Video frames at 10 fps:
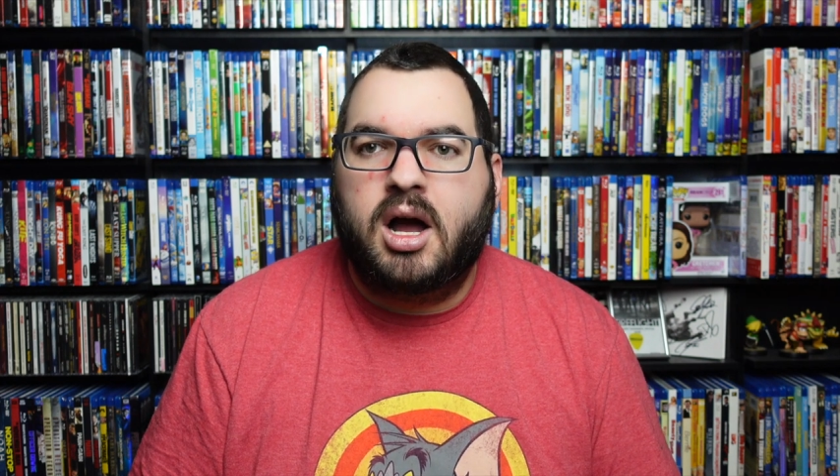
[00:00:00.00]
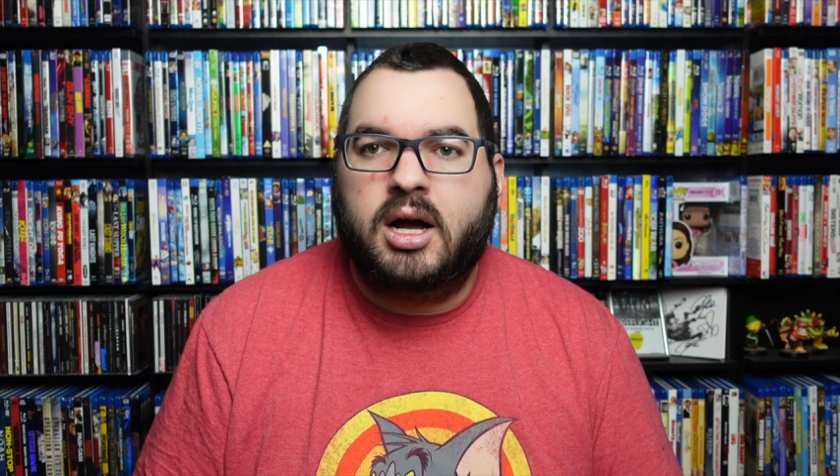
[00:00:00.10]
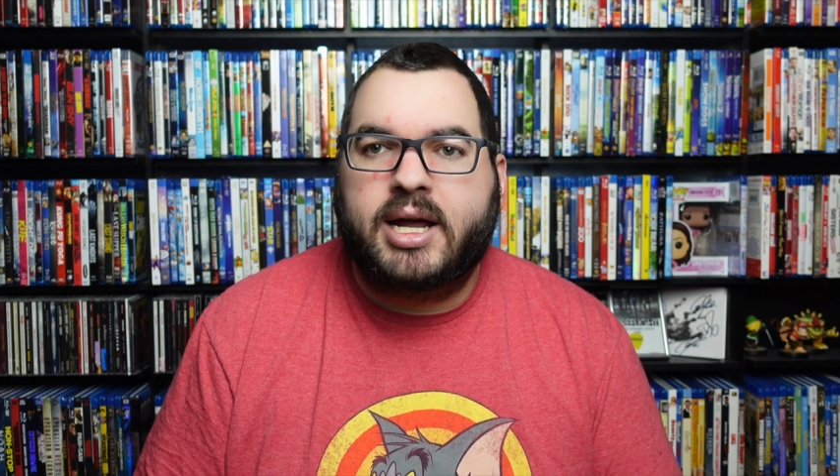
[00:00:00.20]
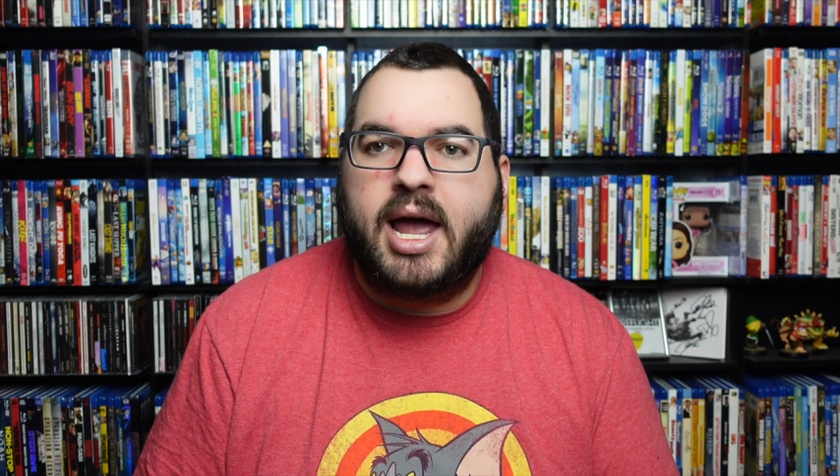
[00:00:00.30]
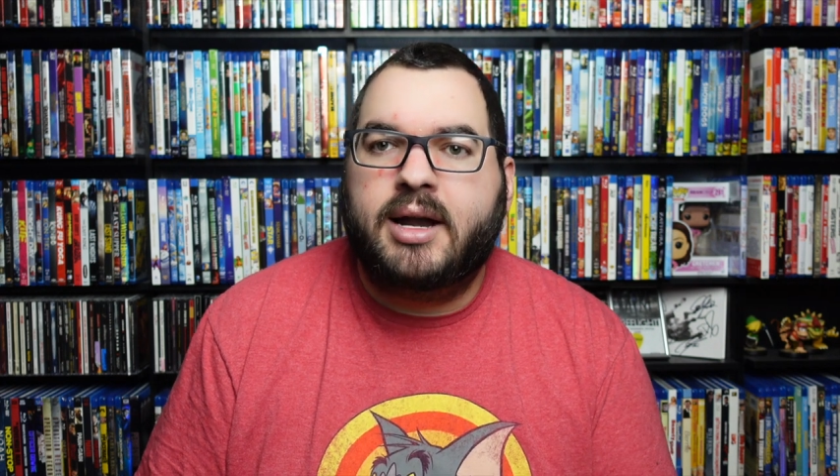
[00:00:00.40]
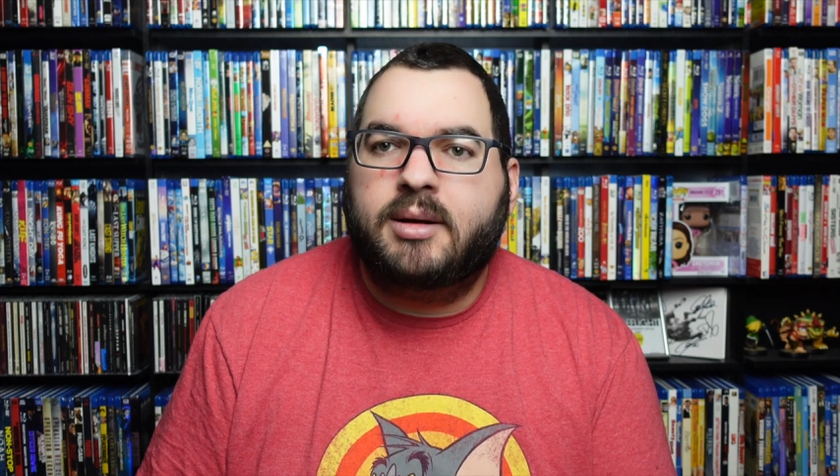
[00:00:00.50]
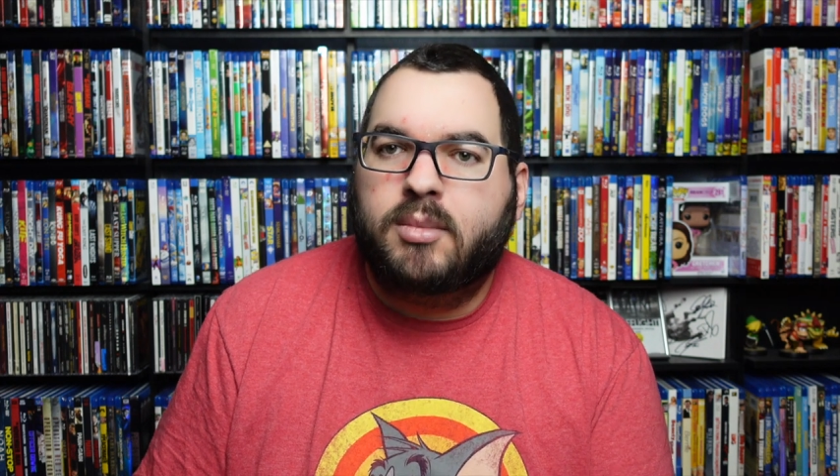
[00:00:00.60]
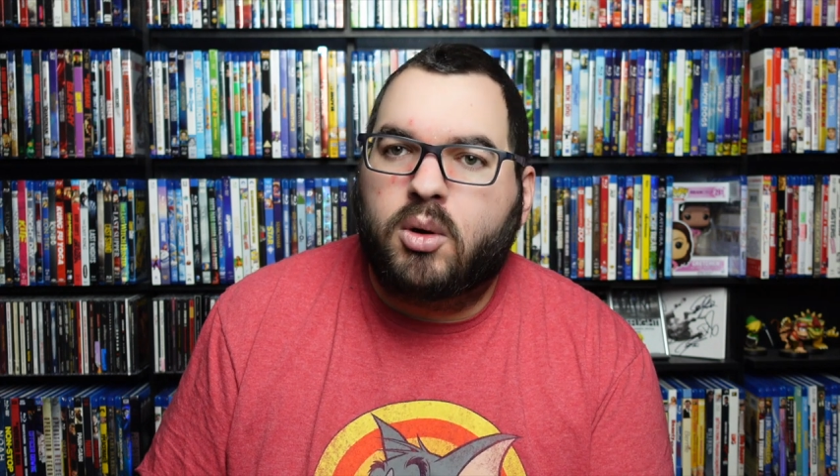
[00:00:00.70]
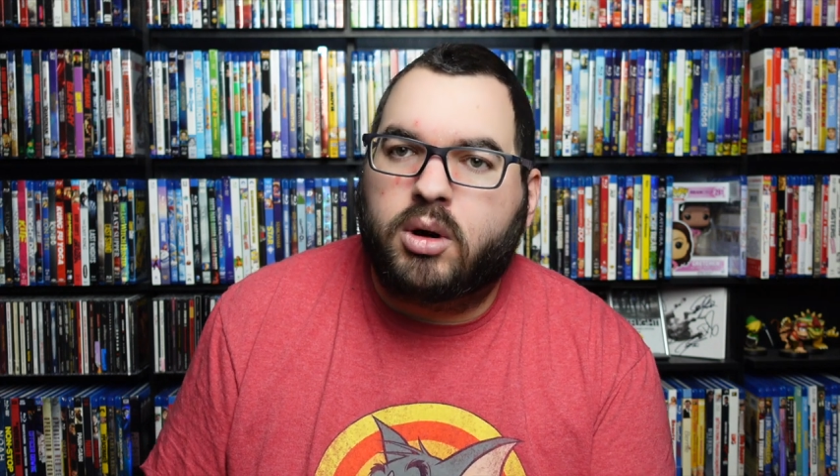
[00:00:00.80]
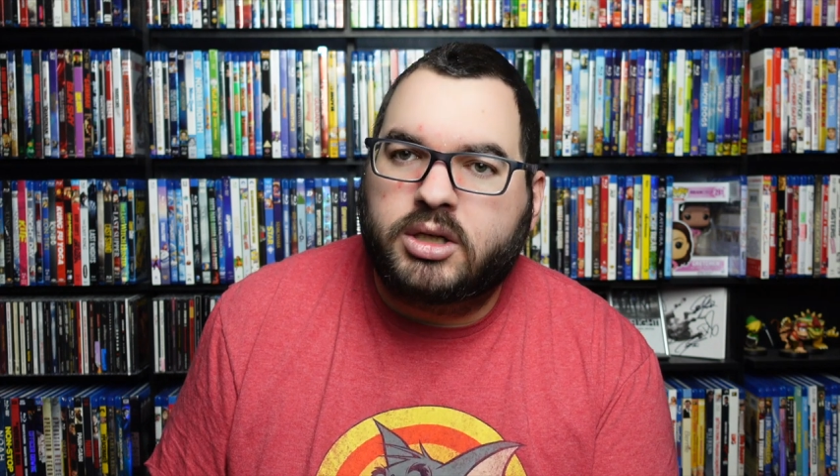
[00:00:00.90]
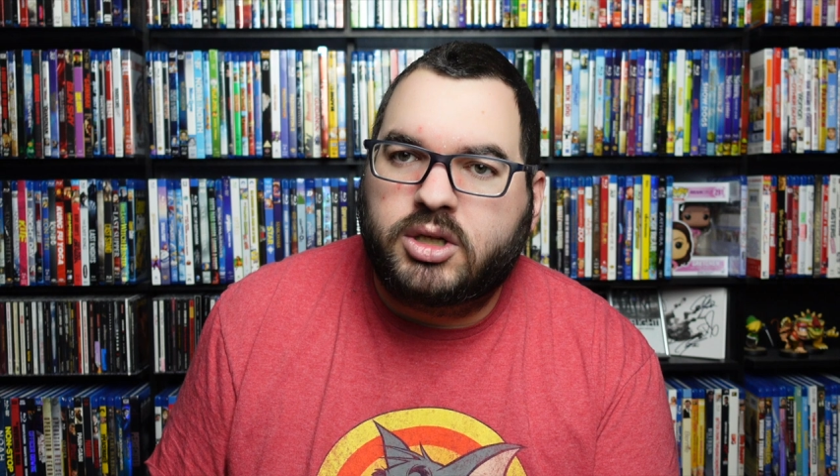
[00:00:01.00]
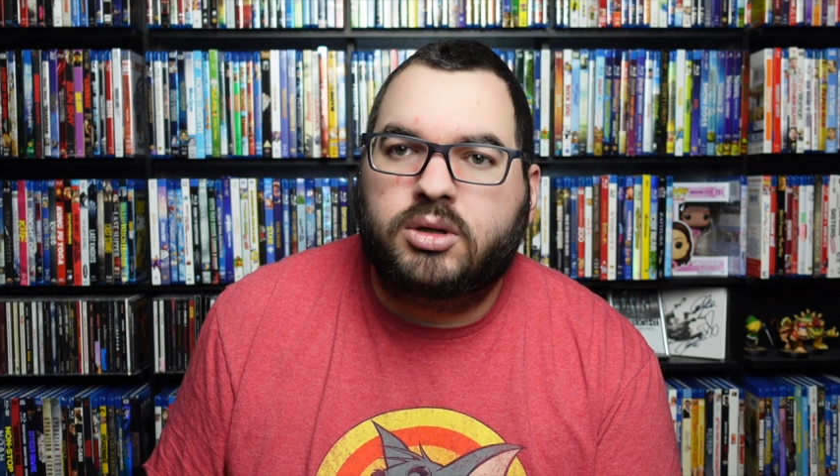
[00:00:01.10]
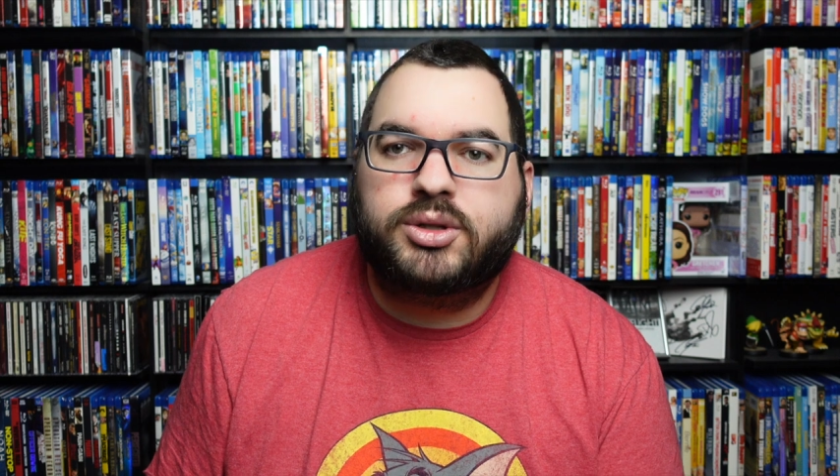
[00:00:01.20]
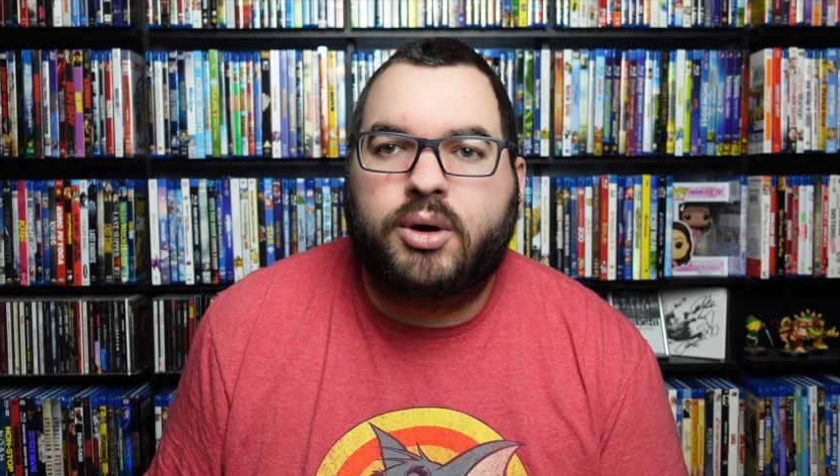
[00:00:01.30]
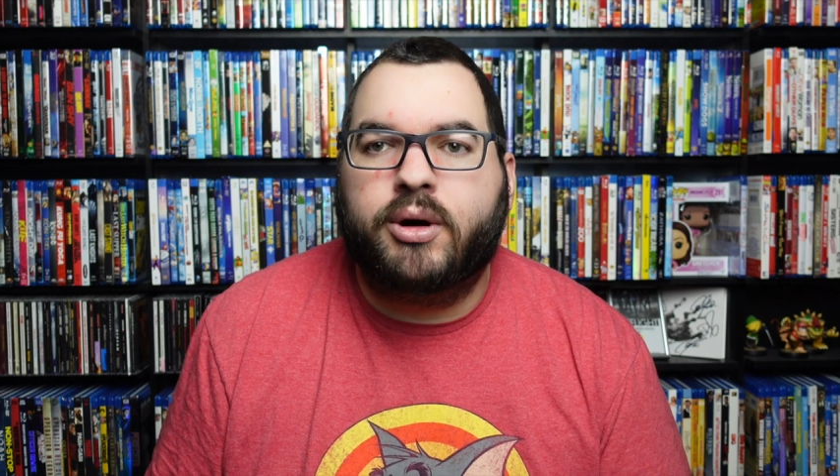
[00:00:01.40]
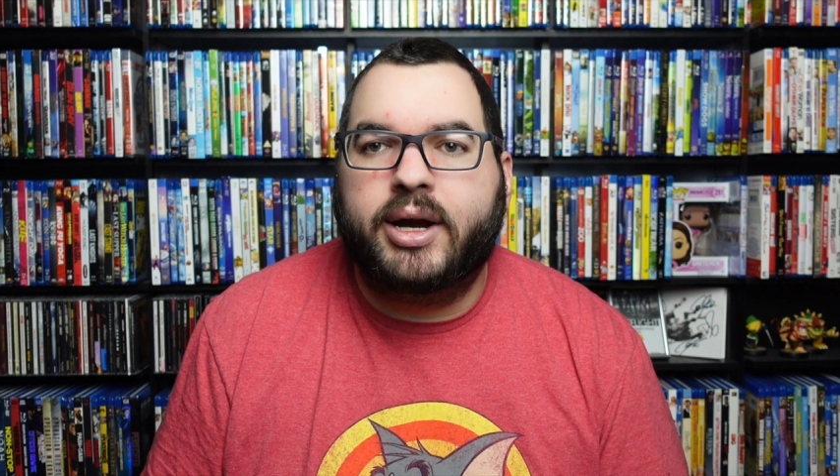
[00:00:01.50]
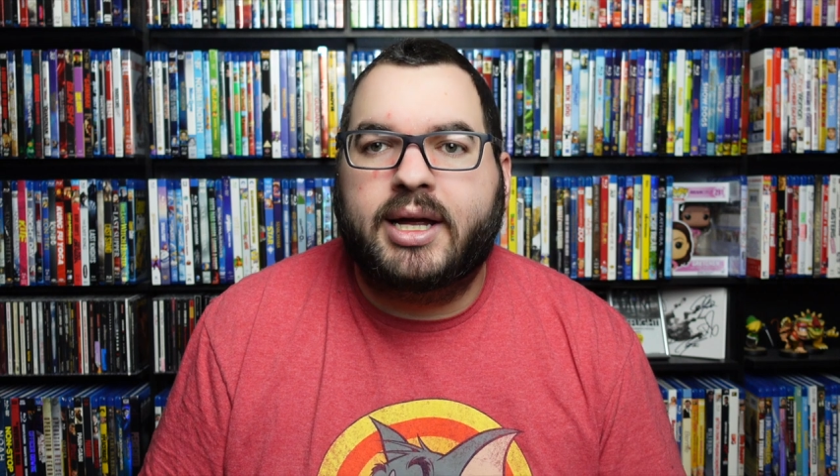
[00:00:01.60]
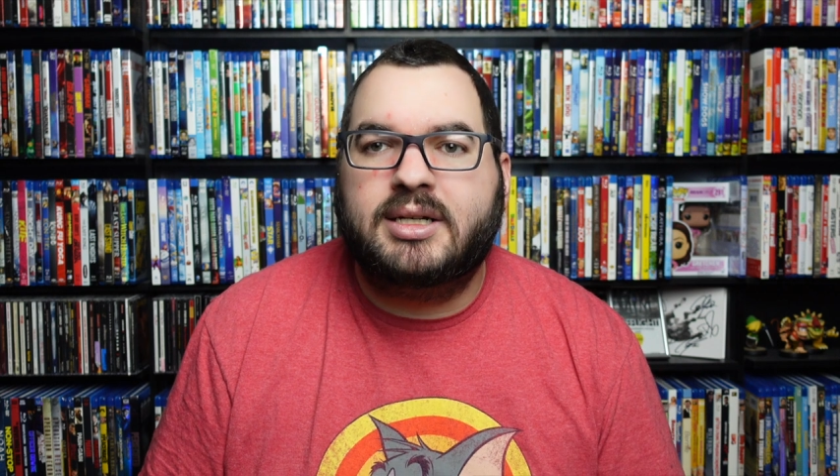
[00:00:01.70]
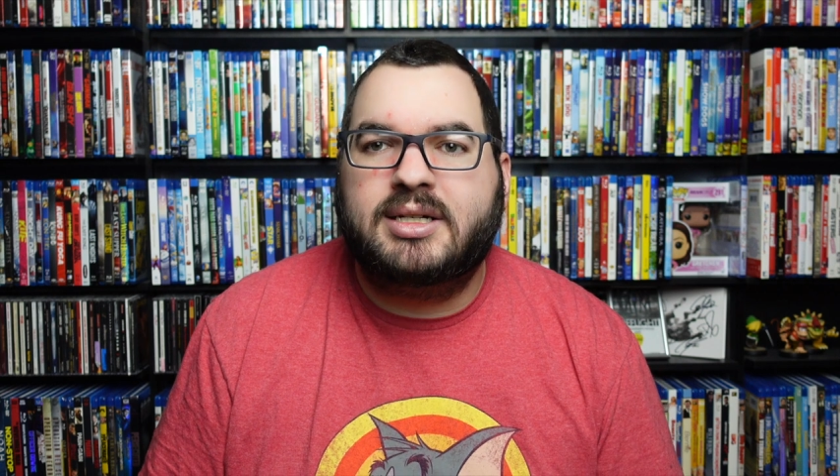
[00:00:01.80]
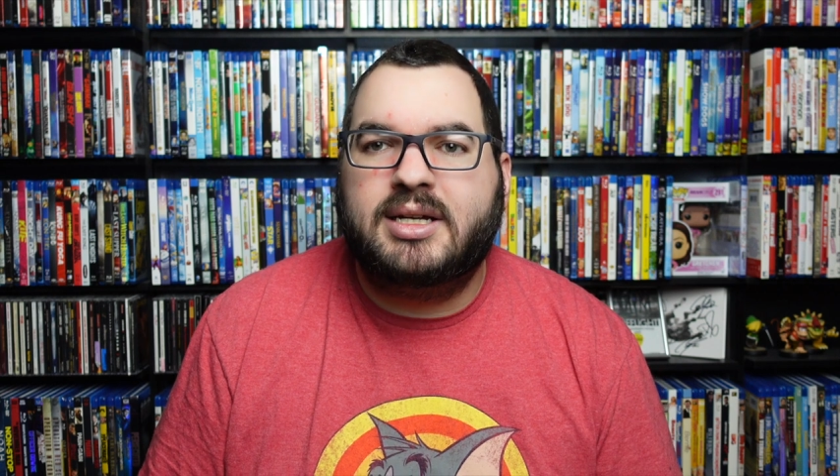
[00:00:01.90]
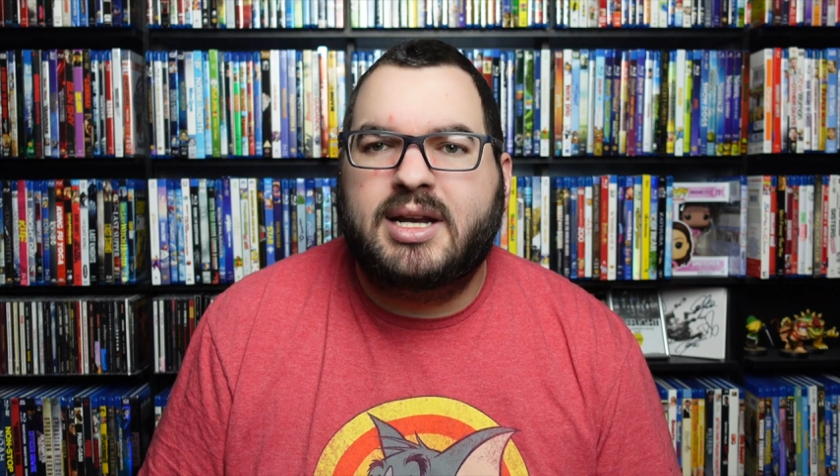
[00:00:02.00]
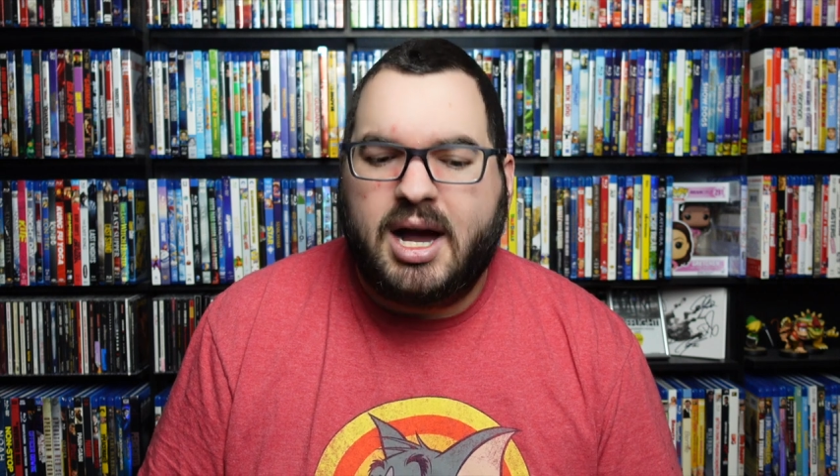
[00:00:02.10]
again, more adult-oriented,